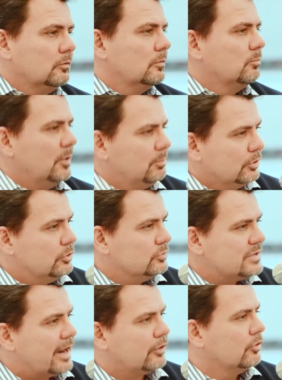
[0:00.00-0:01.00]
people use
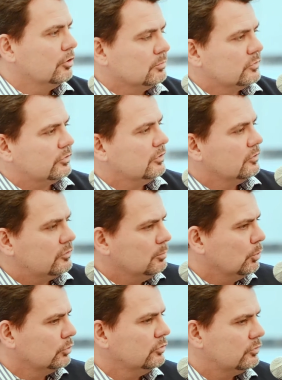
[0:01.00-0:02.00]
acronyms, and it's
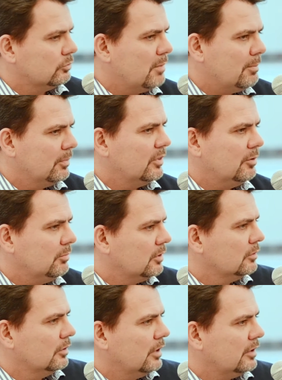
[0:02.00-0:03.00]
important to remember them and
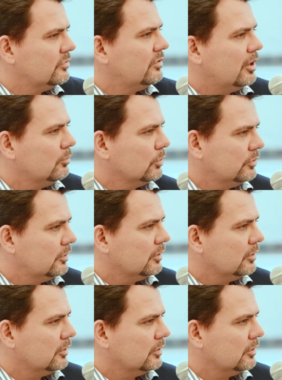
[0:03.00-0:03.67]
understand what